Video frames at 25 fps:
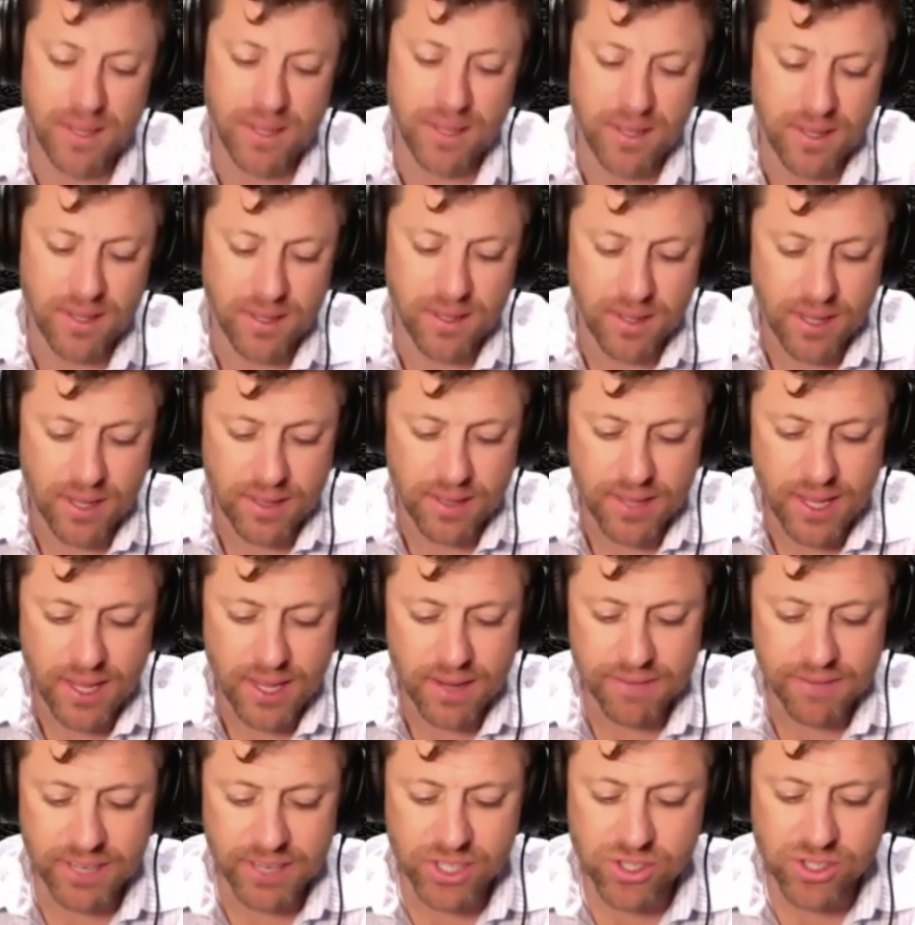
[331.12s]
And then
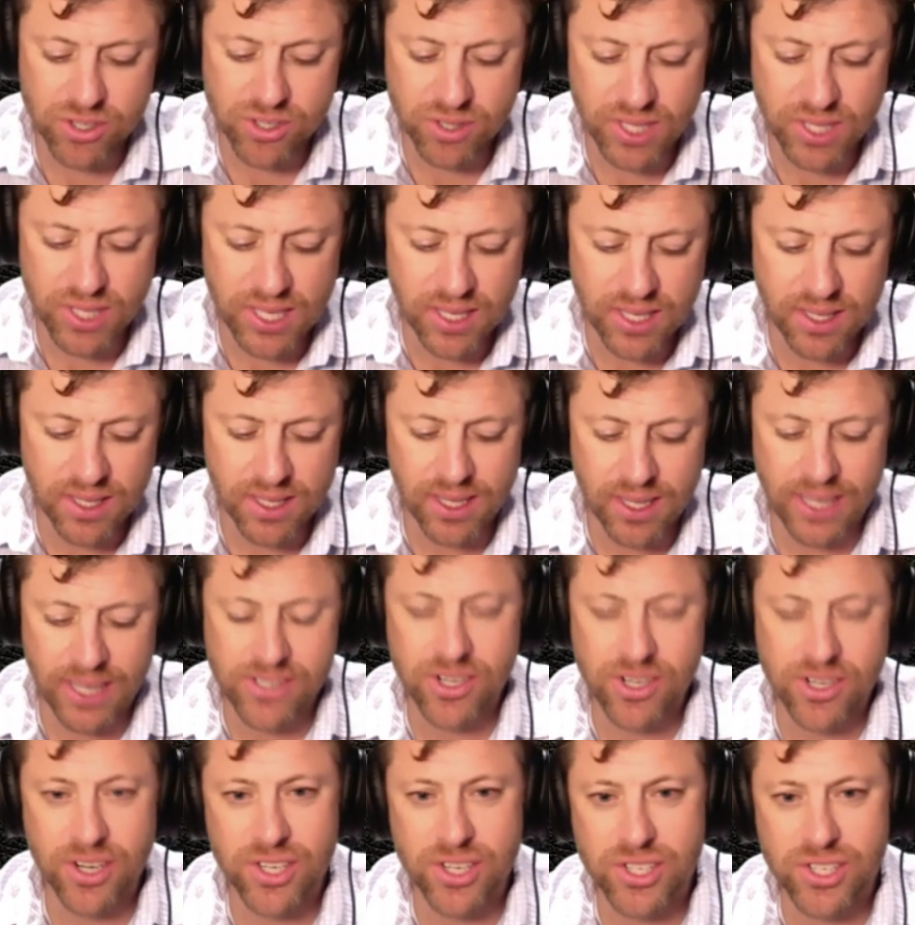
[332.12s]
eventually I
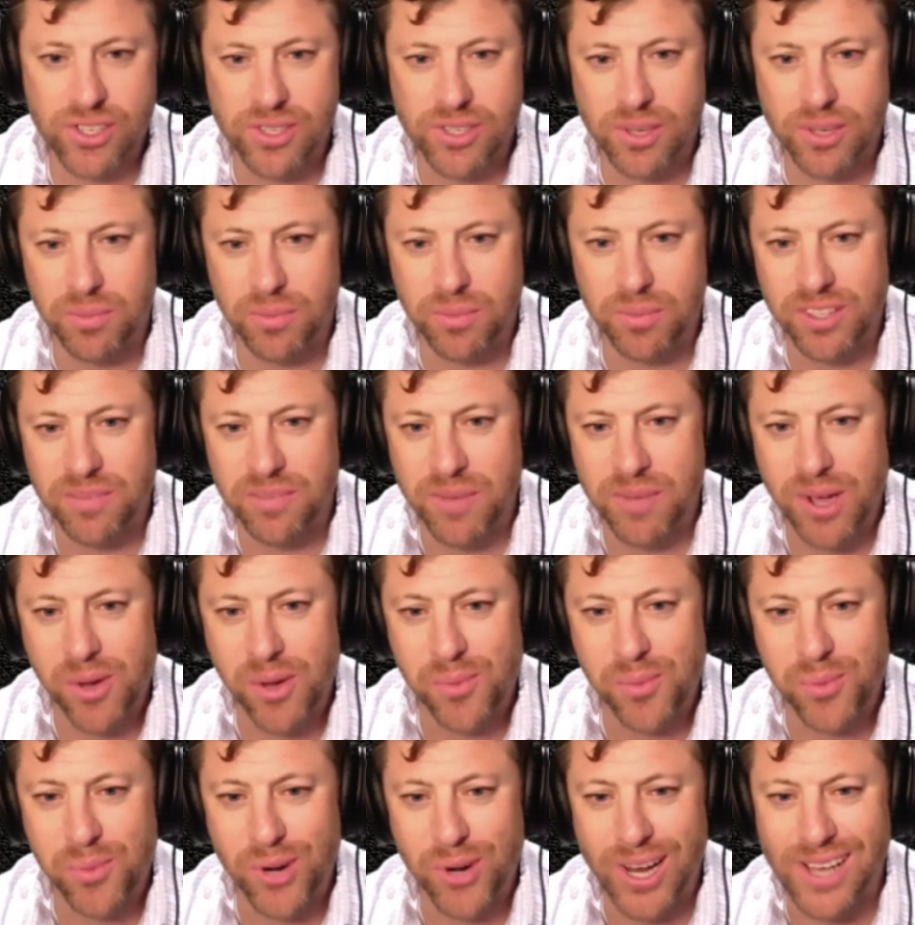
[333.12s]
started to believe my own
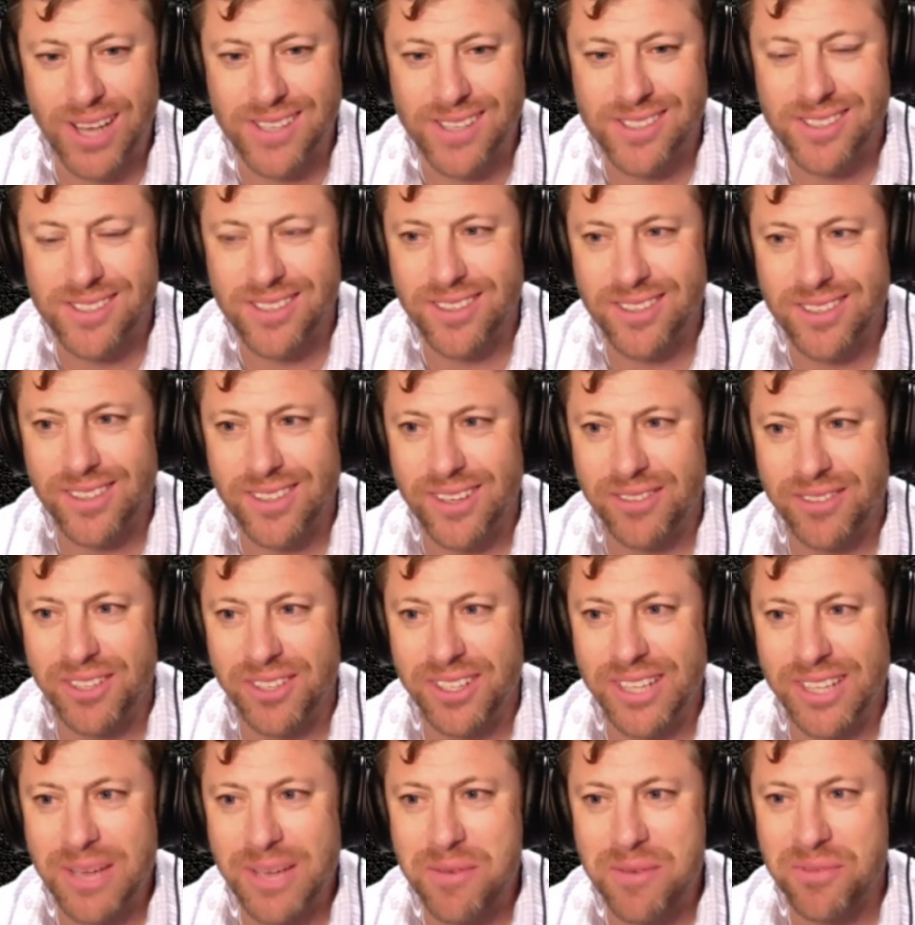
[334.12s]
press. You ever done
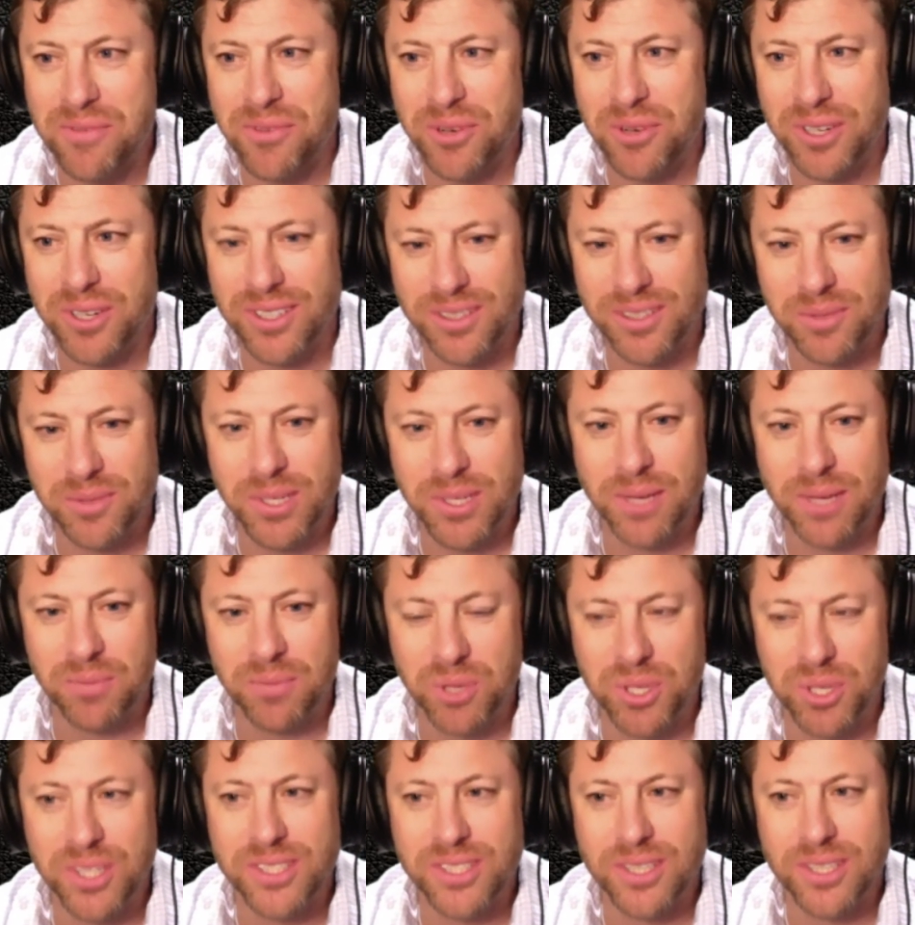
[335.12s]
that before? You become good
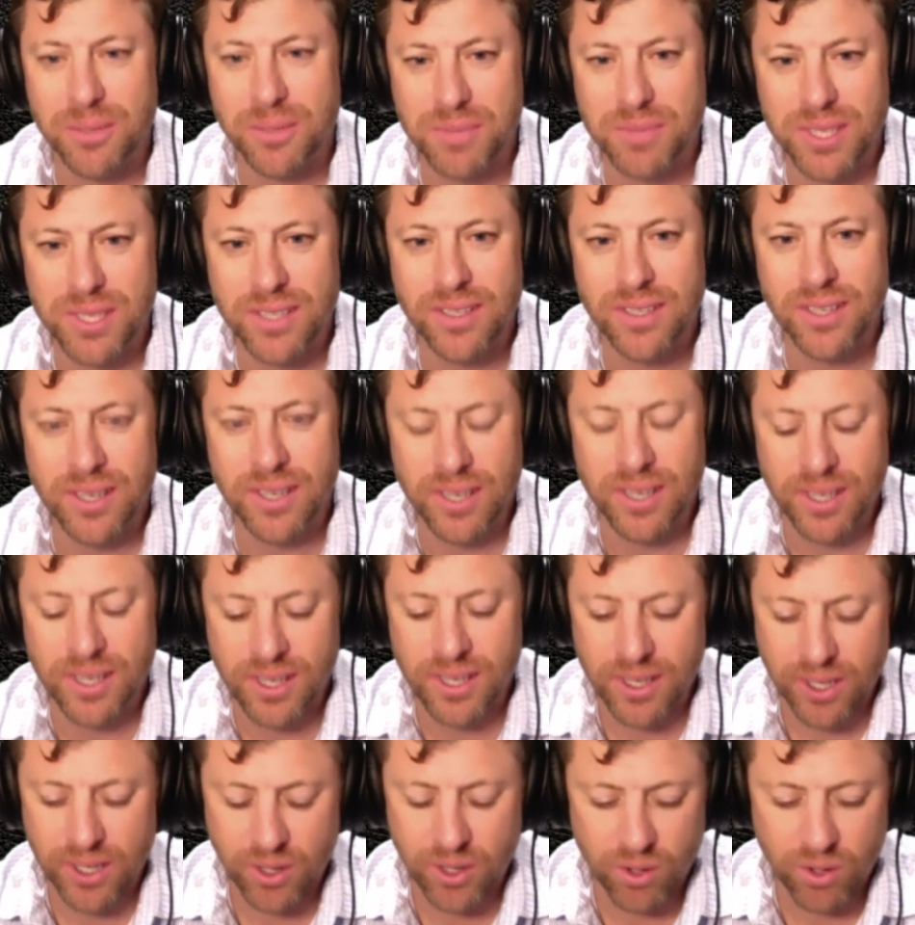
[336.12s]
at something. Yeah.
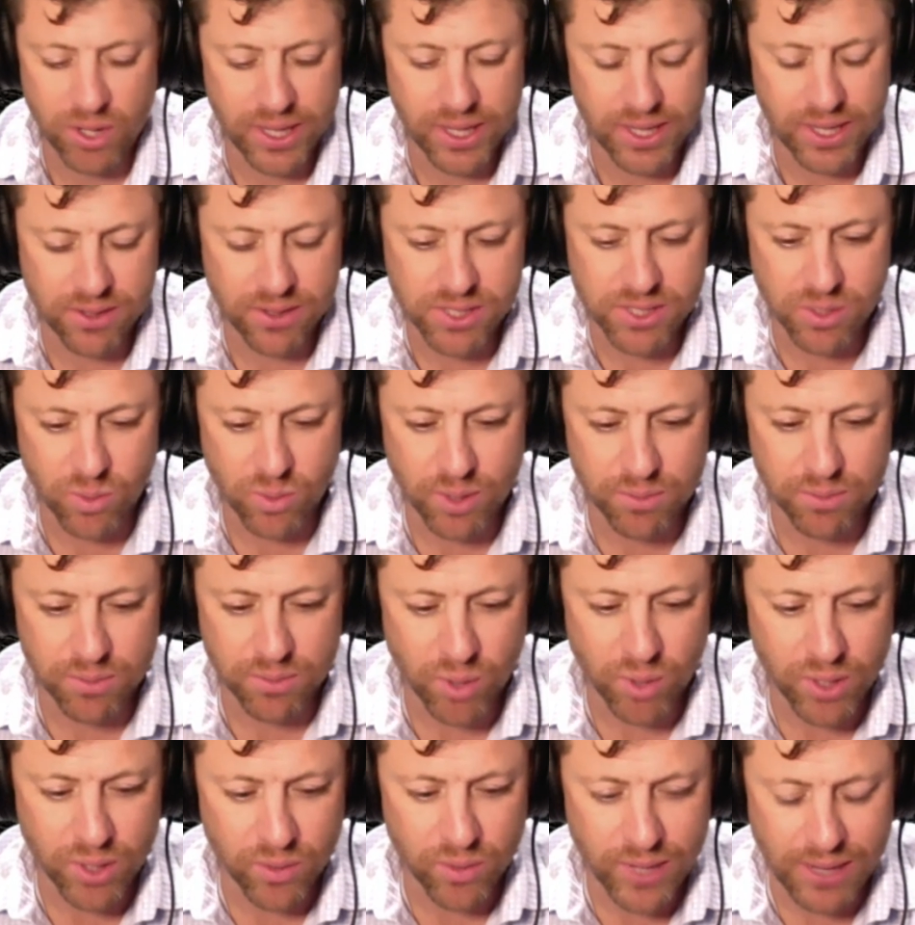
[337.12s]
You know, there was at one
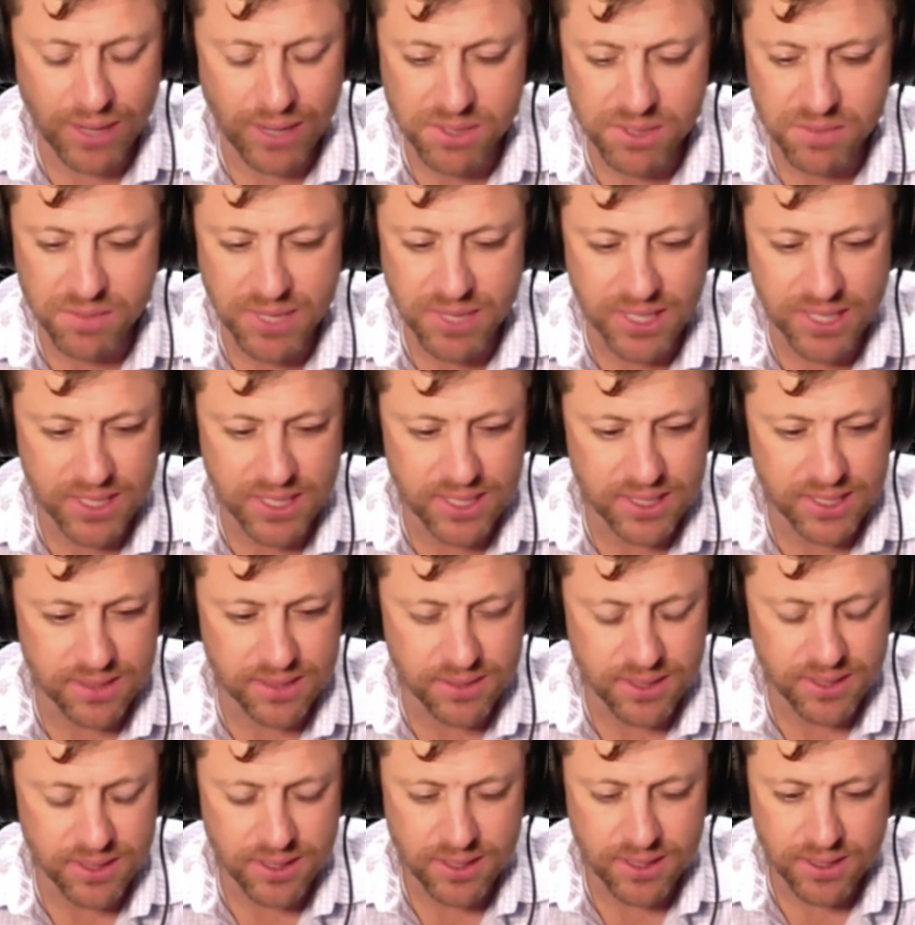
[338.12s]
point when I was making,
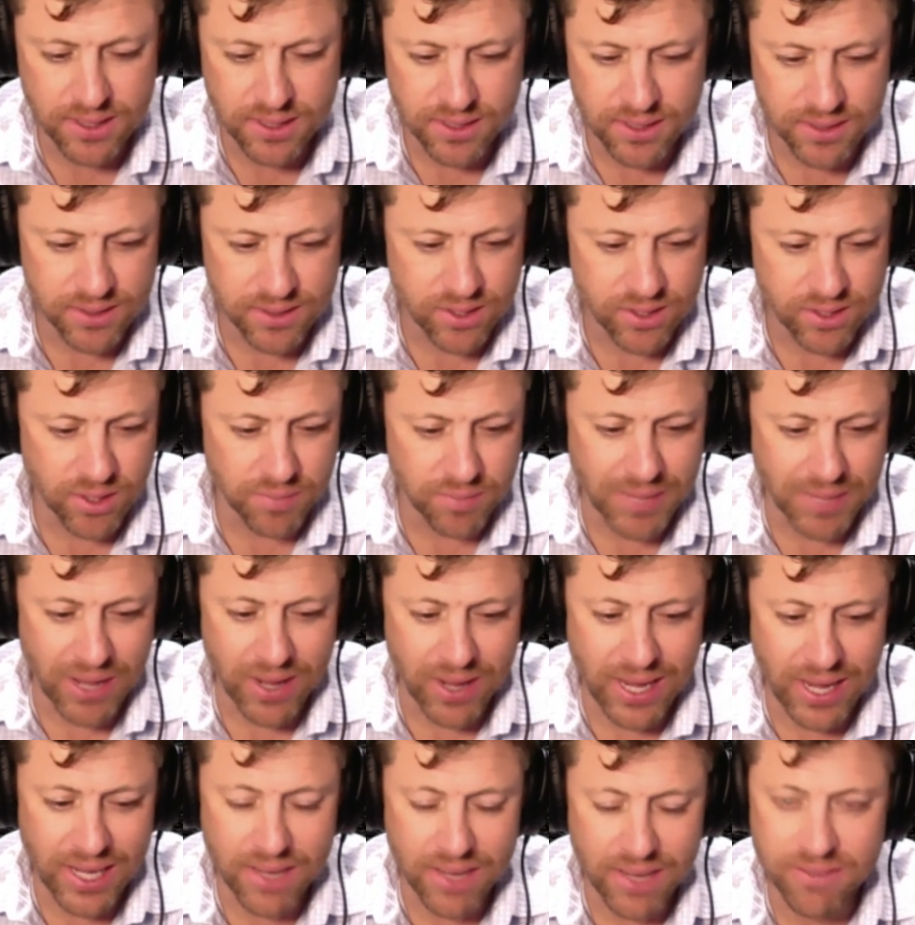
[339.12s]
you know, about
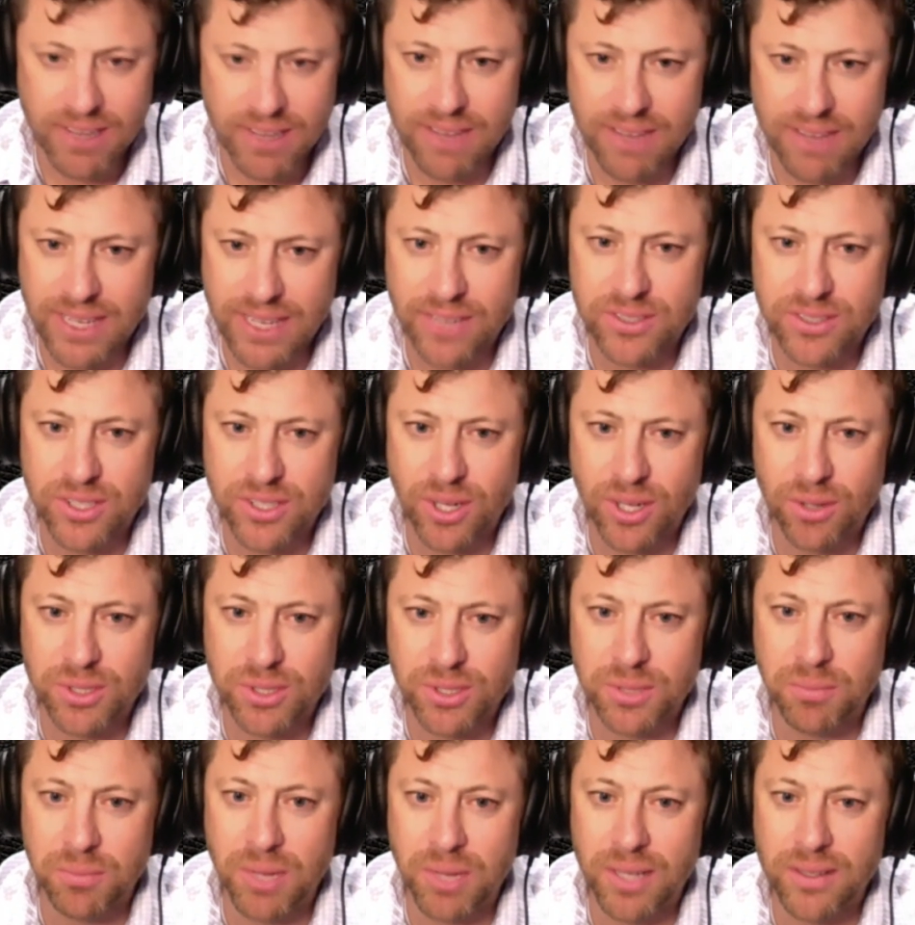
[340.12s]
$85,000 a
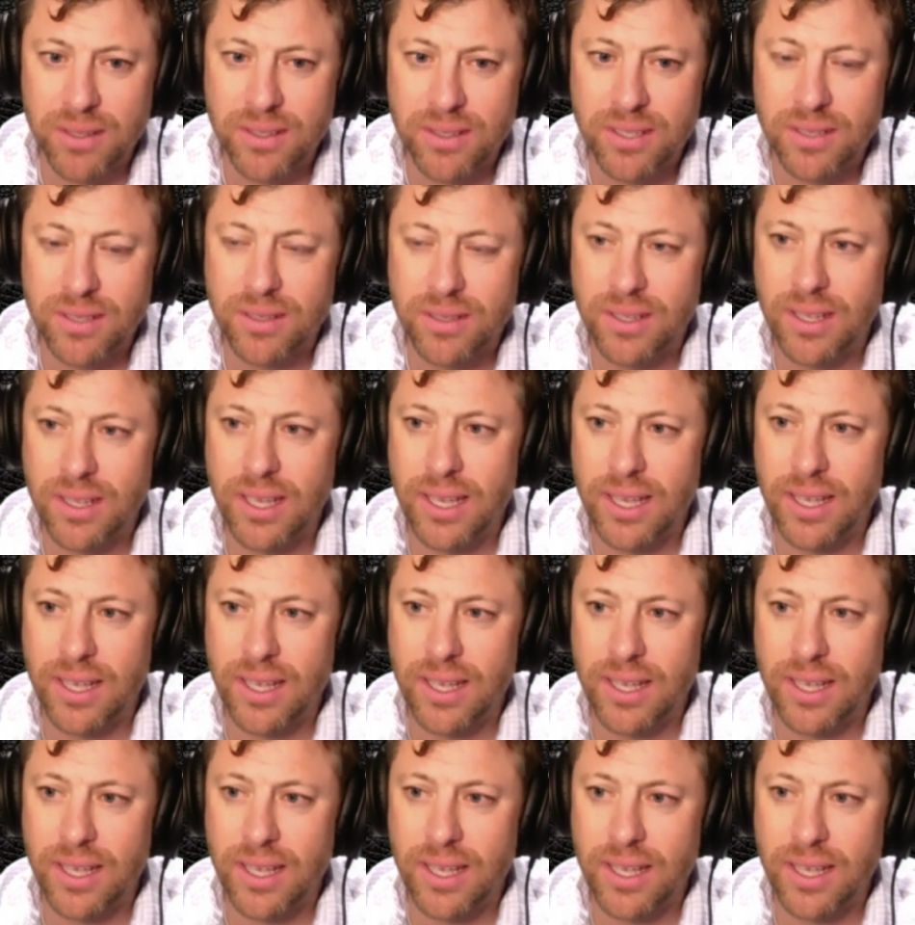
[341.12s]
month. Wow.